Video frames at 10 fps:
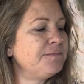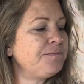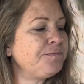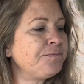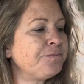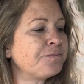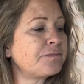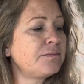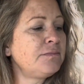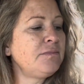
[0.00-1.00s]
And
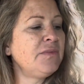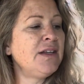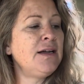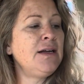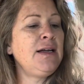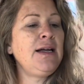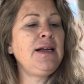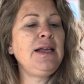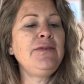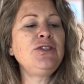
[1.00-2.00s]

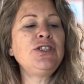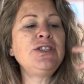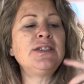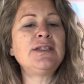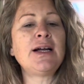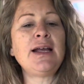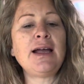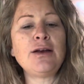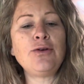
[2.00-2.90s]
even to just study and